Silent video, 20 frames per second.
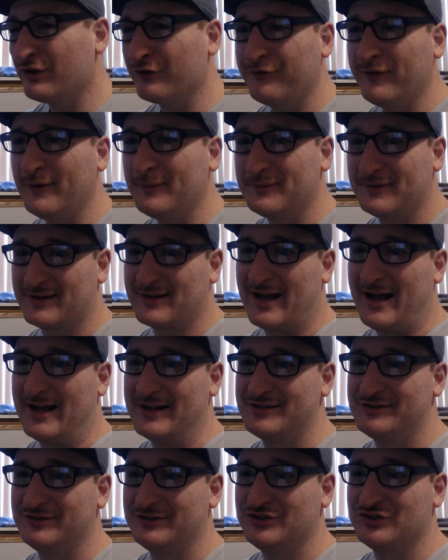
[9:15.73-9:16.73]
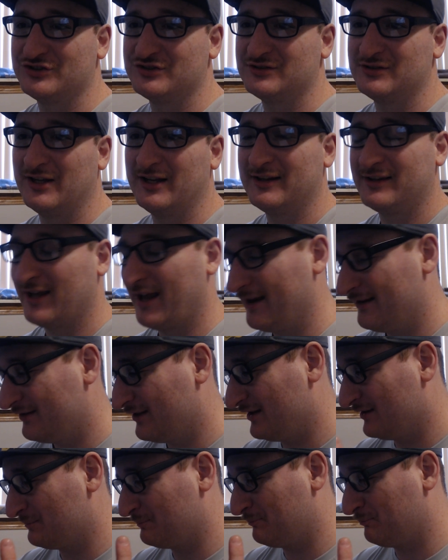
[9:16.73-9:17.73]
the film is constantly just, it takes
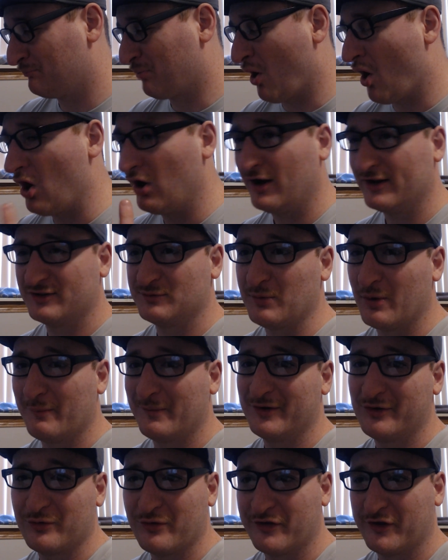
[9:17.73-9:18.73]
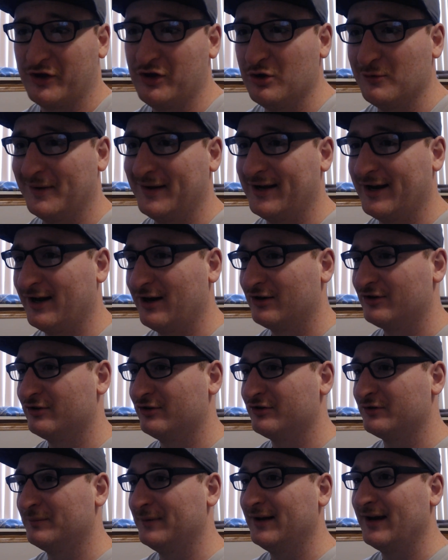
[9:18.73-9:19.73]
these pause moments with the human
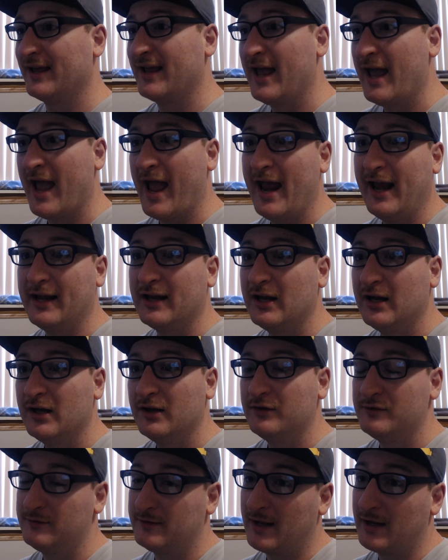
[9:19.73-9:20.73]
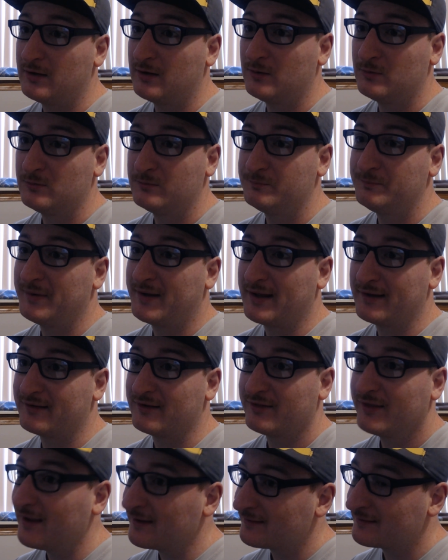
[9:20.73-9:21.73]
characters to be like, hey, now because
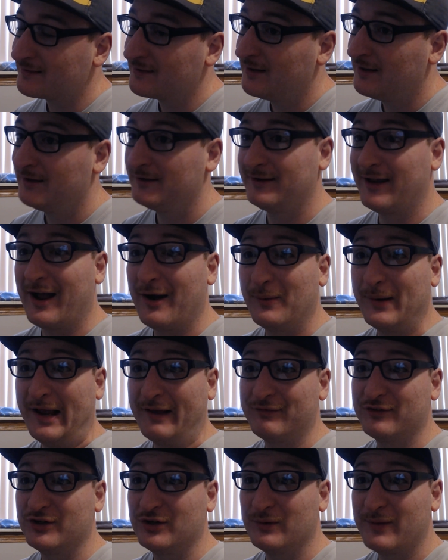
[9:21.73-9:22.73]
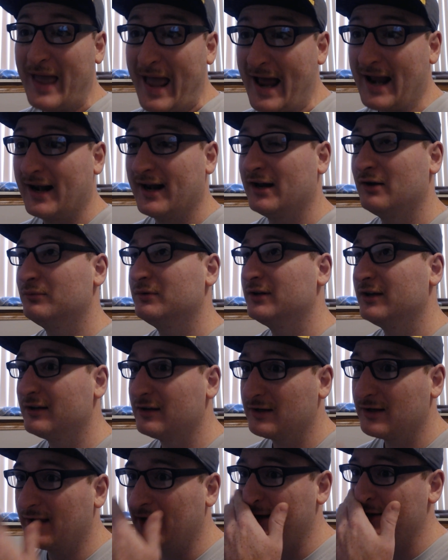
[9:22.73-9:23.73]
of this, now we have to do that. I'm
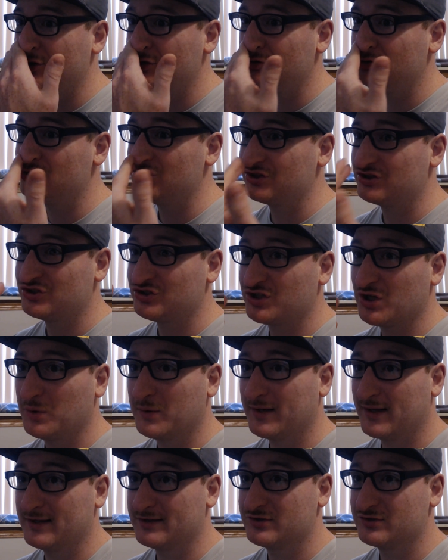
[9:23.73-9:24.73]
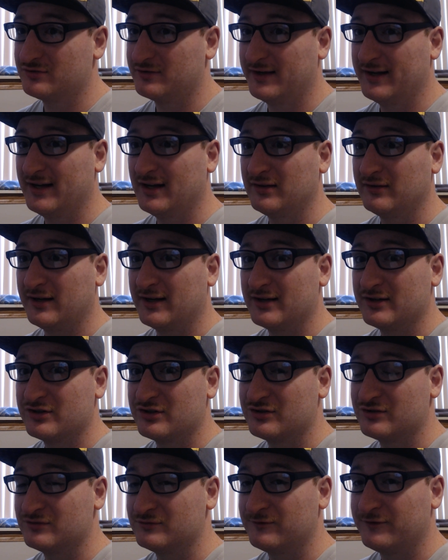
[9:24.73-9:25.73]
like, can't you just show it on screen and let
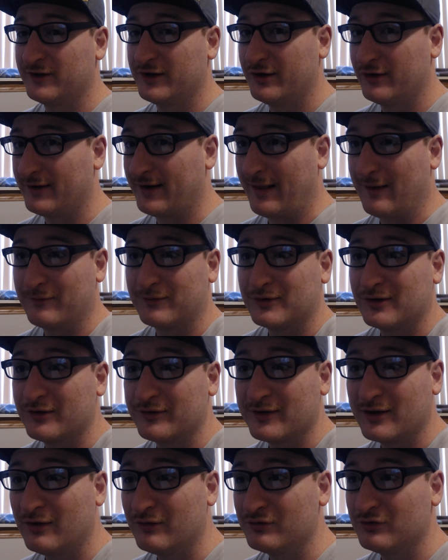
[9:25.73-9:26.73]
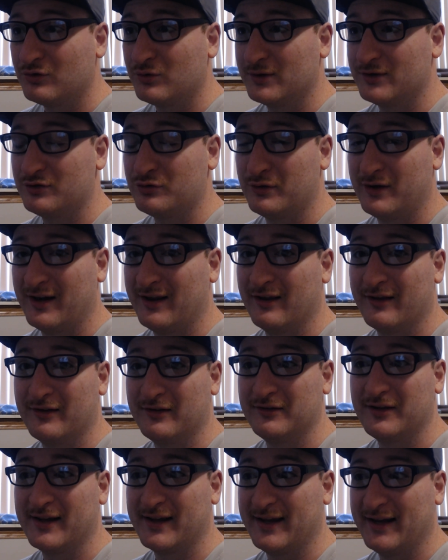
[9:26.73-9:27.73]
us figure it out for ourselves and quit treating
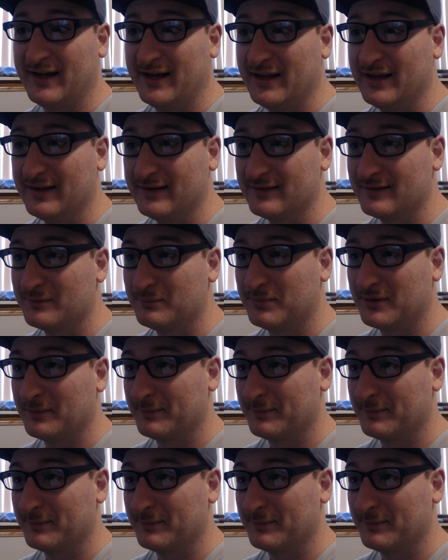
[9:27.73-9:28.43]
us like idiots? But